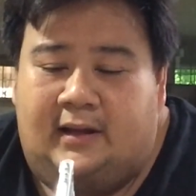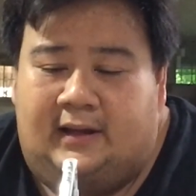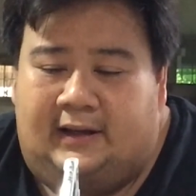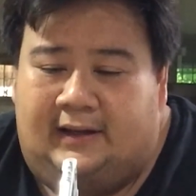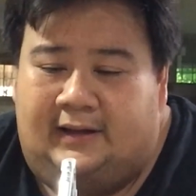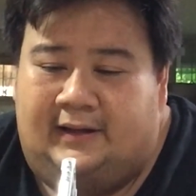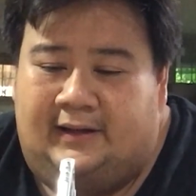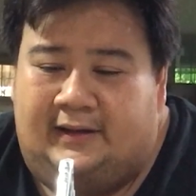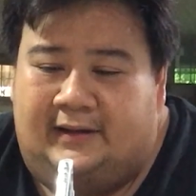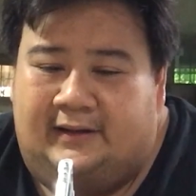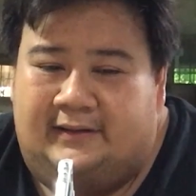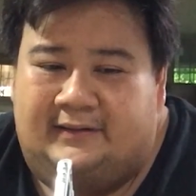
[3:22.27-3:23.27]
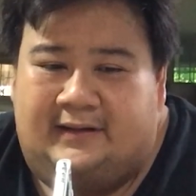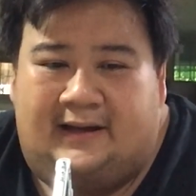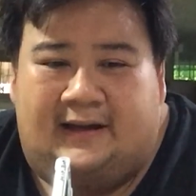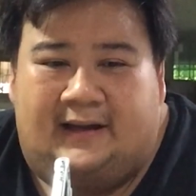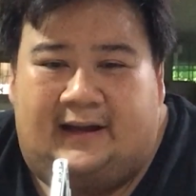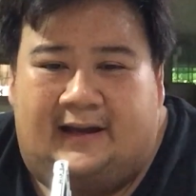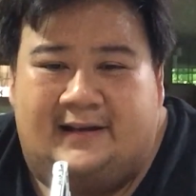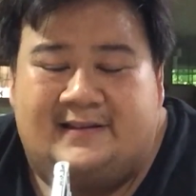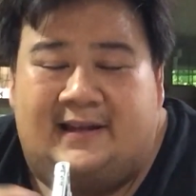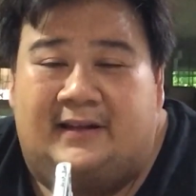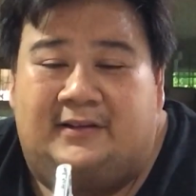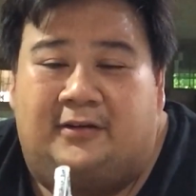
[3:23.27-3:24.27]
I
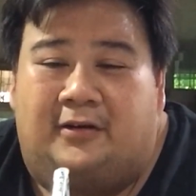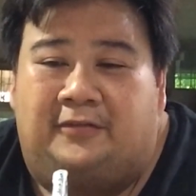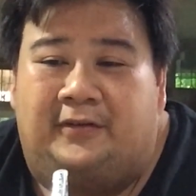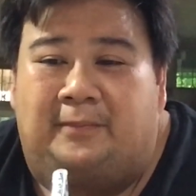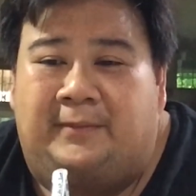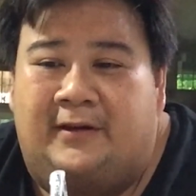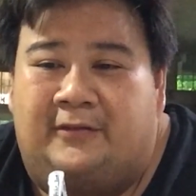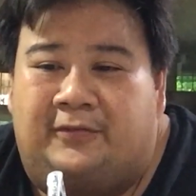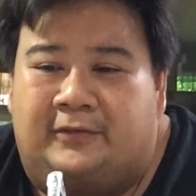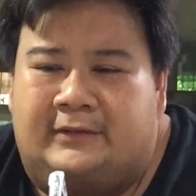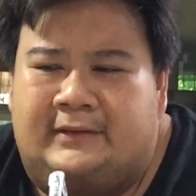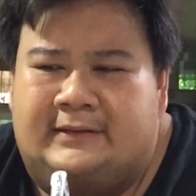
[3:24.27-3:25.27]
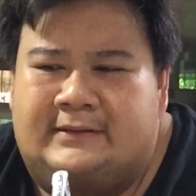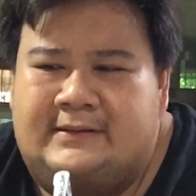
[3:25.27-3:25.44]
decided to go Filipino food,